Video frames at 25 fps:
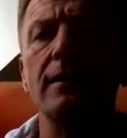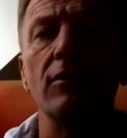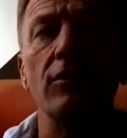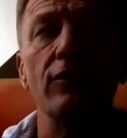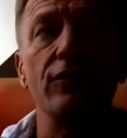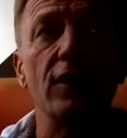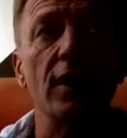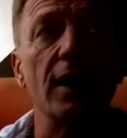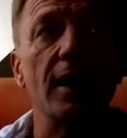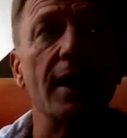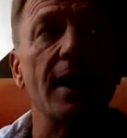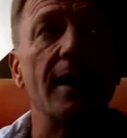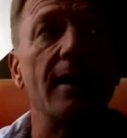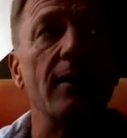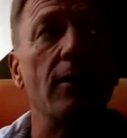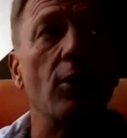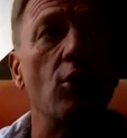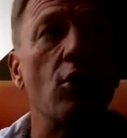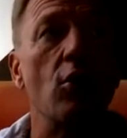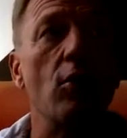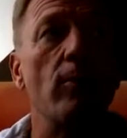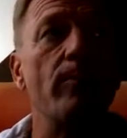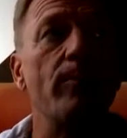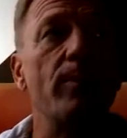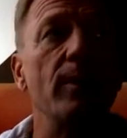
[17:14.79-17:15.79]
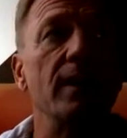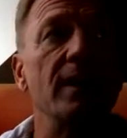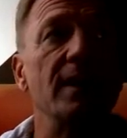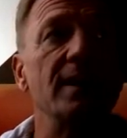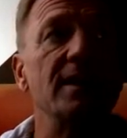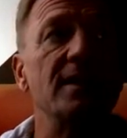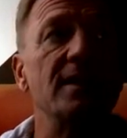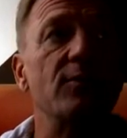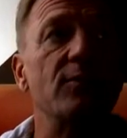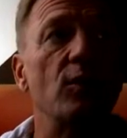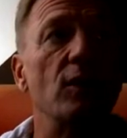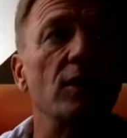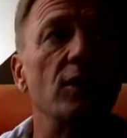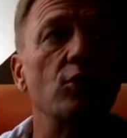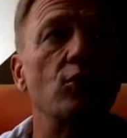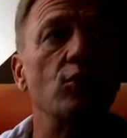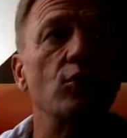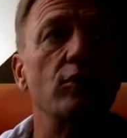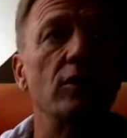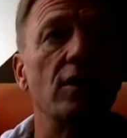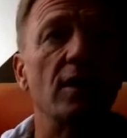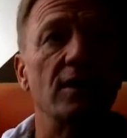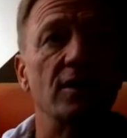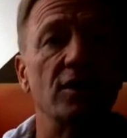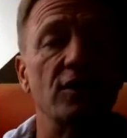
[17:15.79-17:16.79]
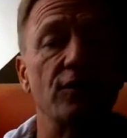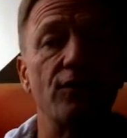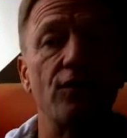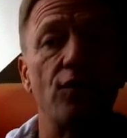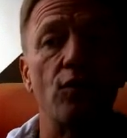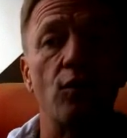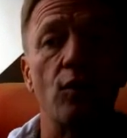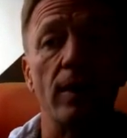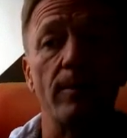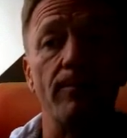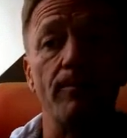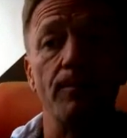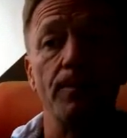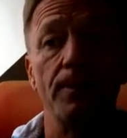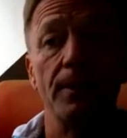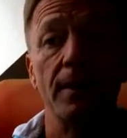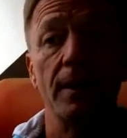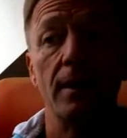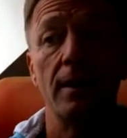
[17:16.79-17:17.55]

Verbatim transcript: of the co companies want to transform.